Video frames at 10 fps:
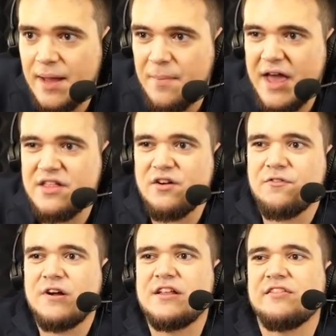and
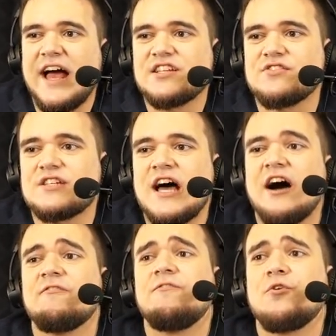and Lazarus
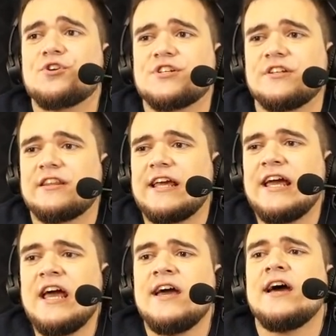unfortunately
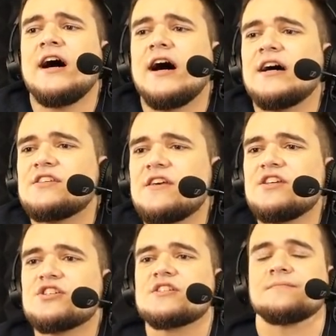they
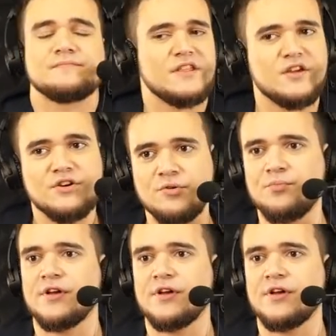just couldn't bring